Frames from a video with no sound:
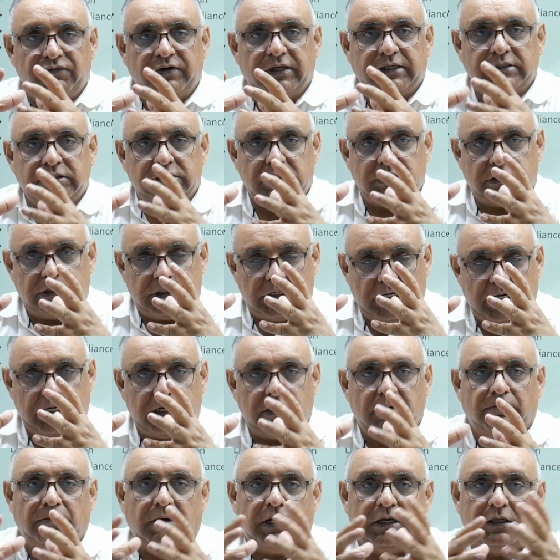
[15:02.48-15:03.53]
as a
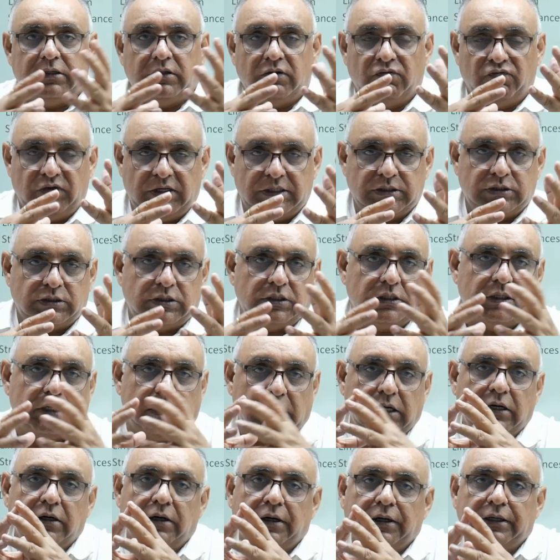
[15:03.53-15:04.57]
threat by the Western
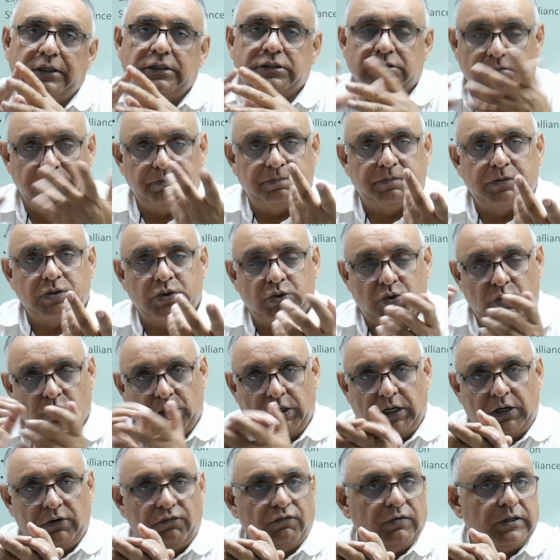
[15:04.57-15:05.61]
countries. So
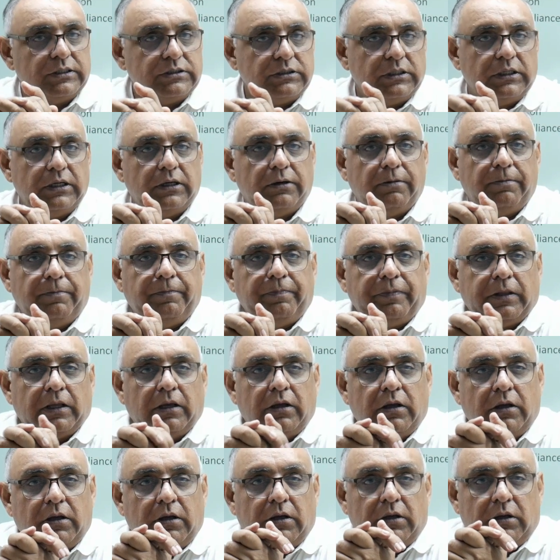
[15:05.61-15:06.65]
that was there.
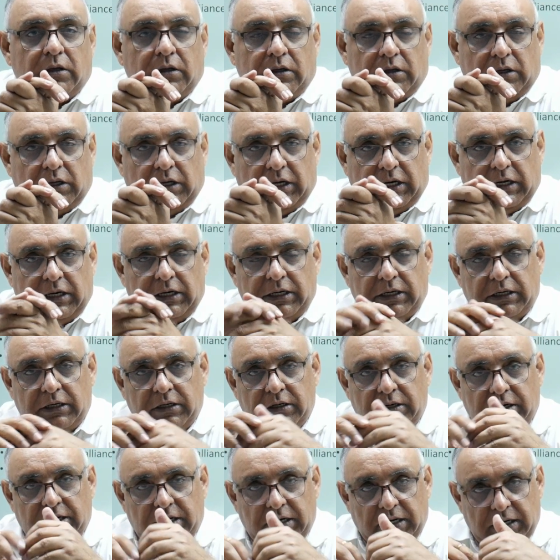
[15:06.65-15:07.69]
And in
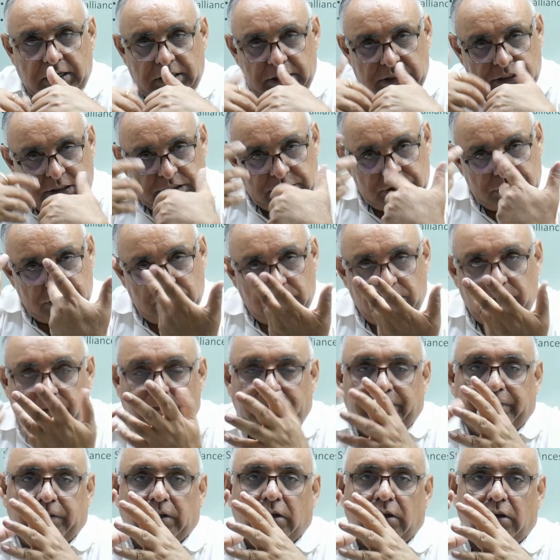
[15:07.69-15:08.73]
retaliation,
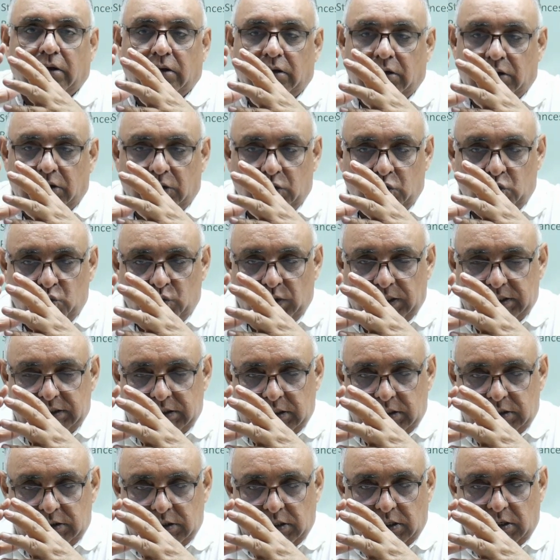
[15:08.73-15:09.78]

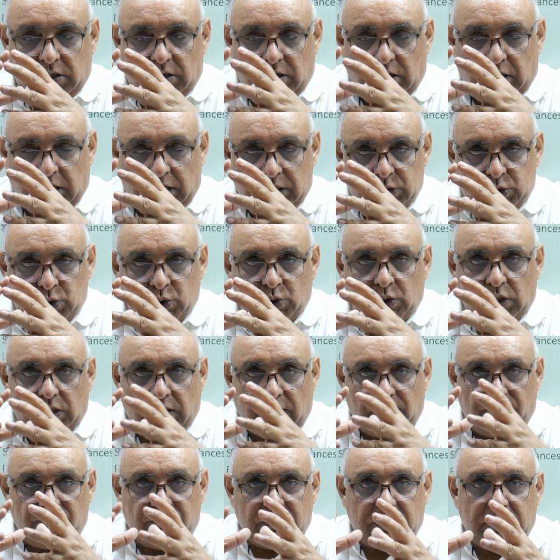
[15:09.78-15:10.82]
USSR also
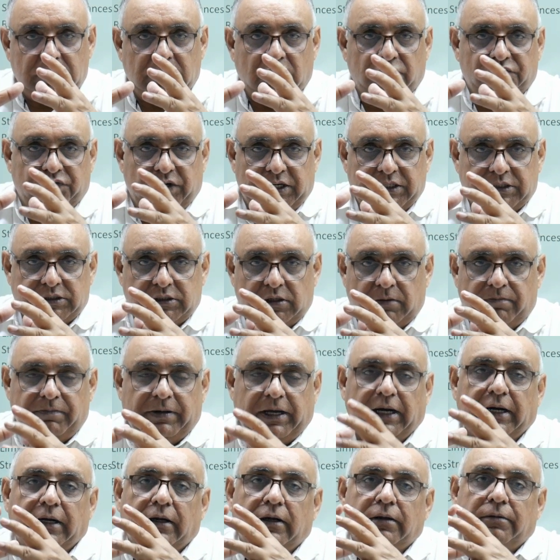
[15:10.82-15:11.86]
came with the Warsaw
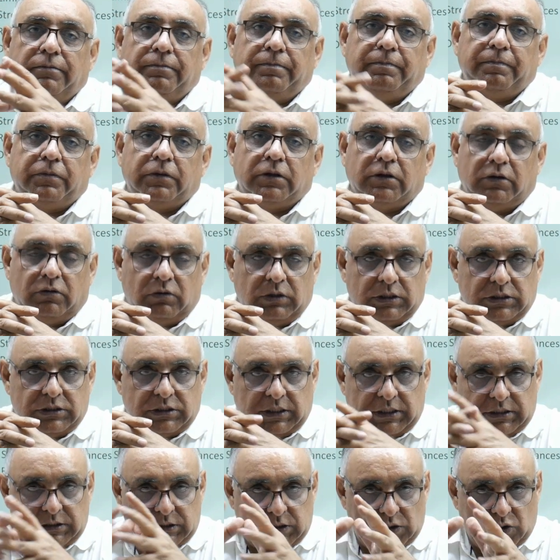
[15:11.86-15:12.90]
Pact, which
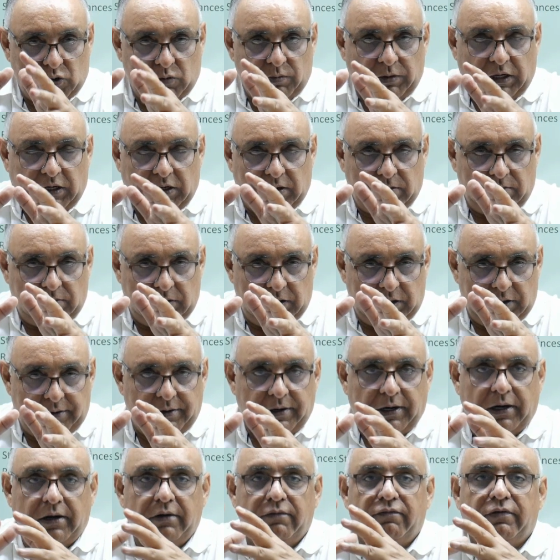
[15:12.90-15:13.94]
has now become
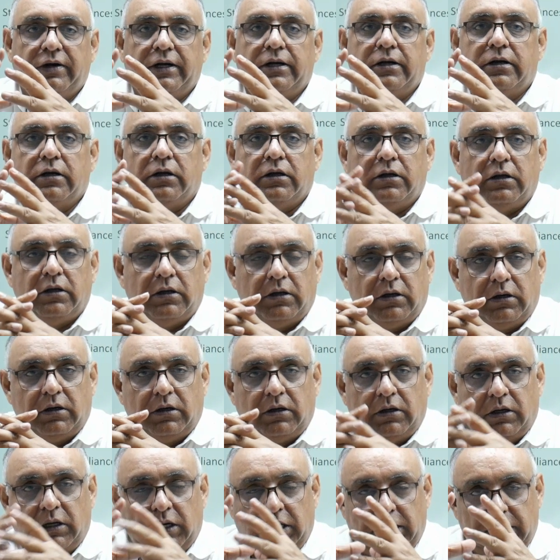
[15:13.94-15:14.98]
irrelevant.
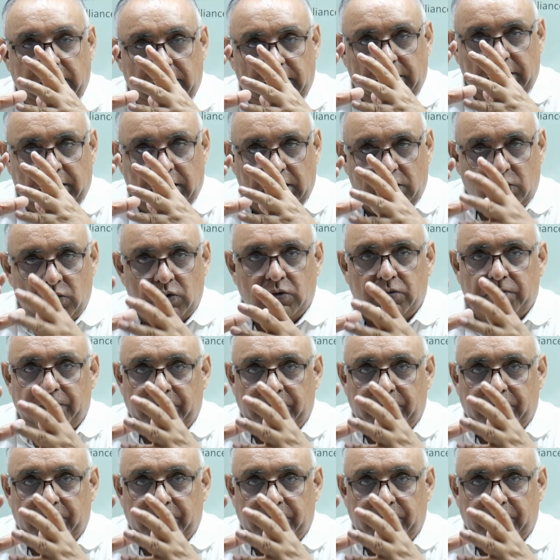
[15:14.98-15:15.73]
And now,